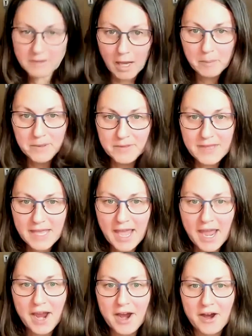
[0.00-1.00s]
up in the
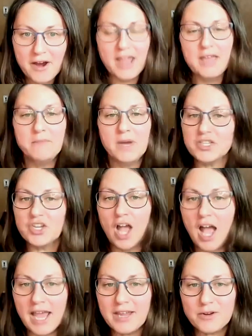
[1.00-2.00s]
air and much
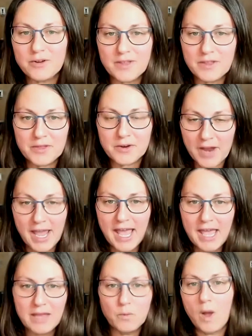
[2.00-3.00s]
higher than their
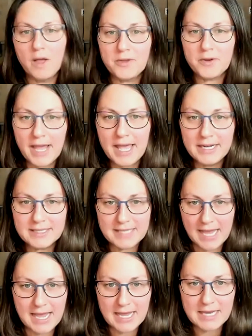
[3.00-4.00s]
head while their head is
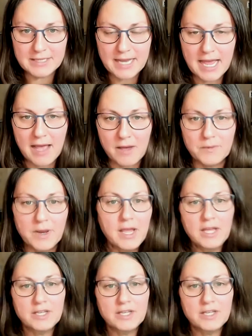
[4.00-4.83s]
hanging down.